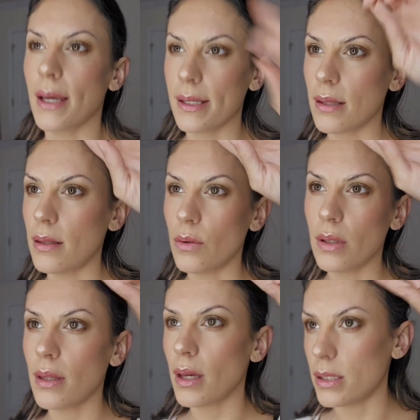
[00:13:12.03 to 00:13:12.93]
Like I said, the
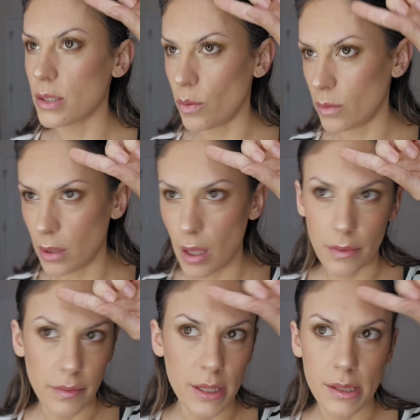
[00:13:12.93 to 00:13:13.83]
only thing I don't
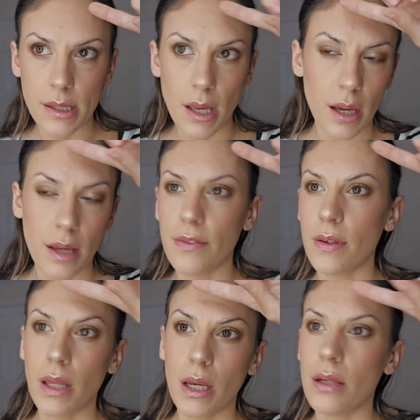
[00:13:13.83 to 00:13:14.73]
love is that I
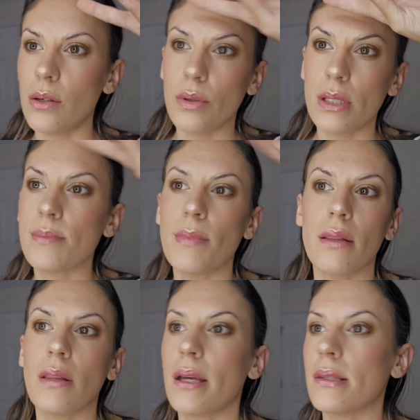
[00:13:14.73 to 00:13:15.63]
feel like I notice
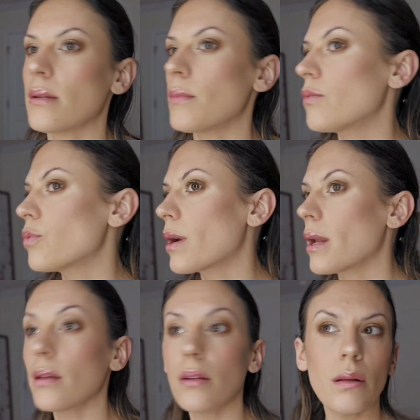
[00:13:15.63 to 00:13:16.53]
my lines in my
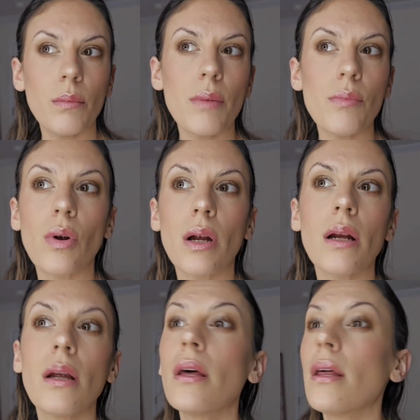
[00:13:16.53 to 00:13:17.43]
forehead a little bit
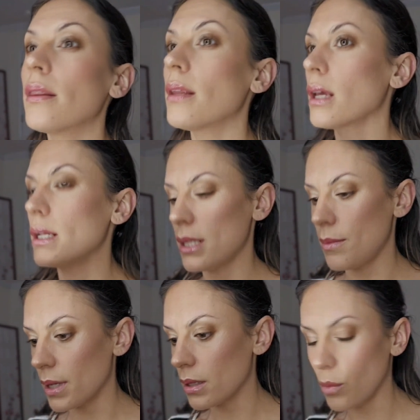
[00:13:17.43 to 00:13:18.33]
more than I
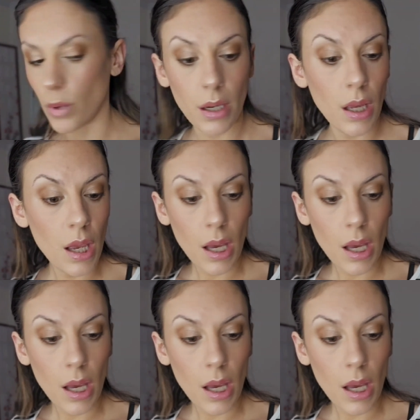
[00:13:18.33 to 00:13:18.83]
typically would.